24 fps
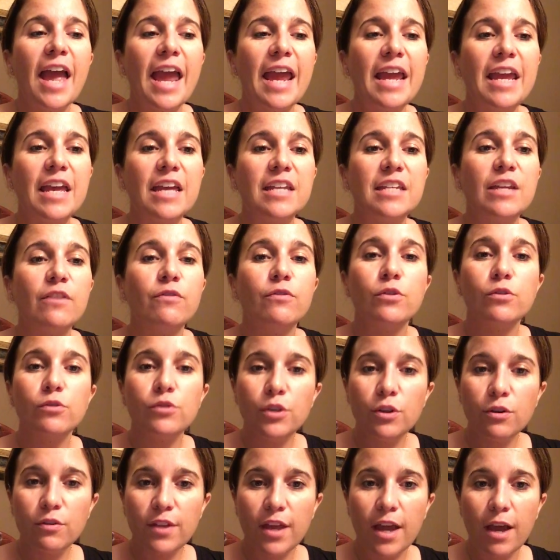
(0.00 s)
And if you
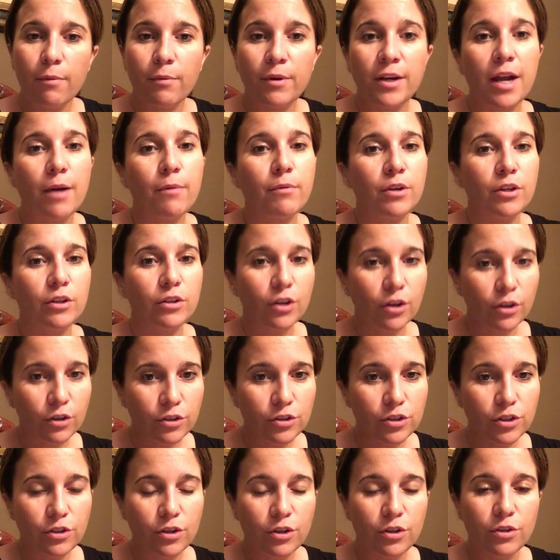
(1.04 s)
do that, what I would
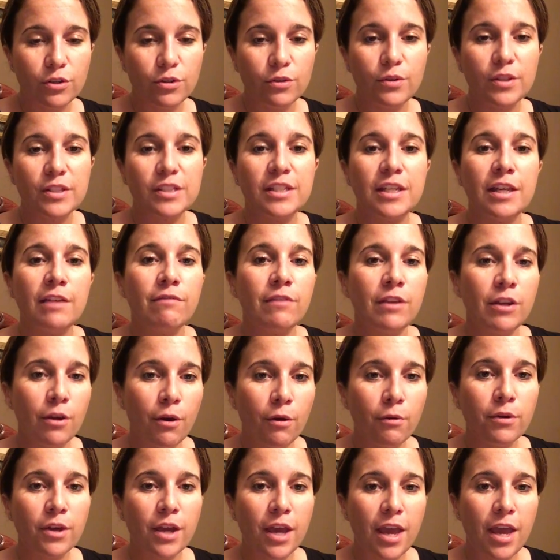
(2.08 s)
encourage you to do is get the
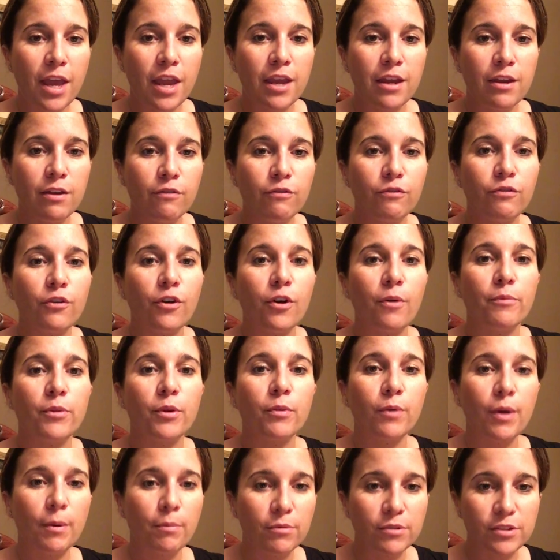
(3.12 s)
okay from
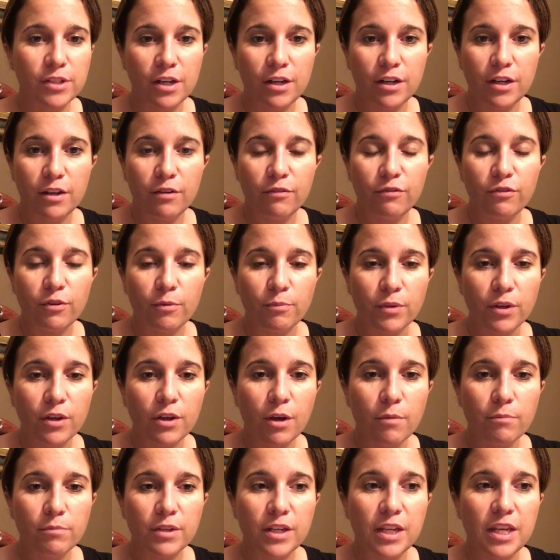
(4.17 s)
the representative from the
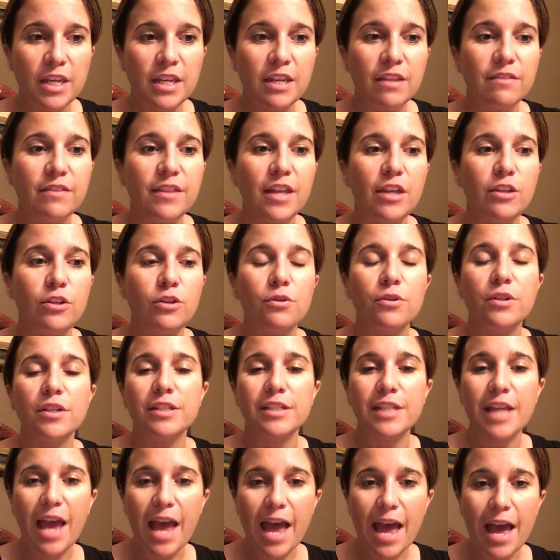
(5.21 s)
company that you
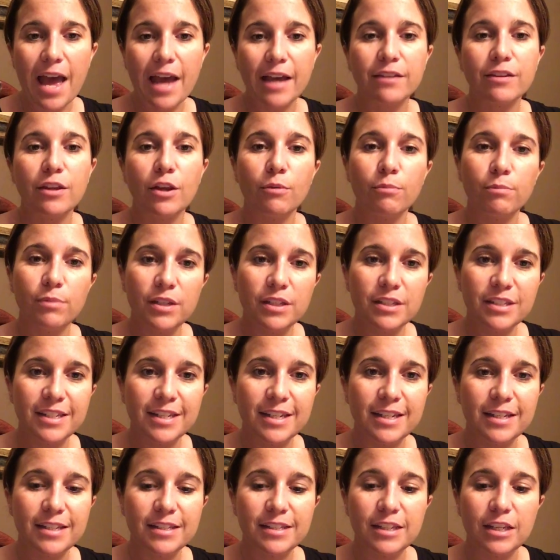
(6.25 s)
could tag their
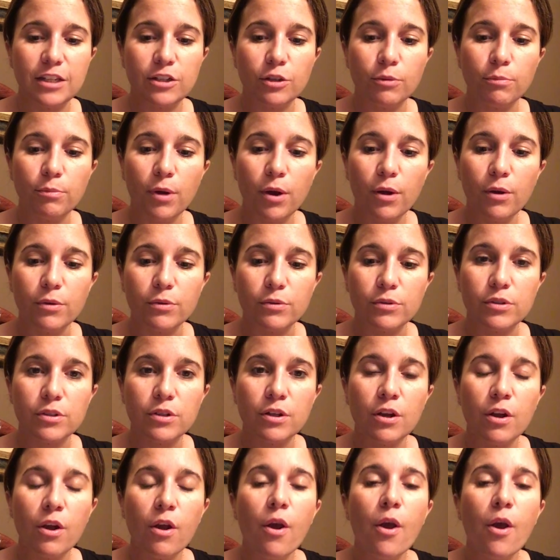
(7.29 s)
business in your post.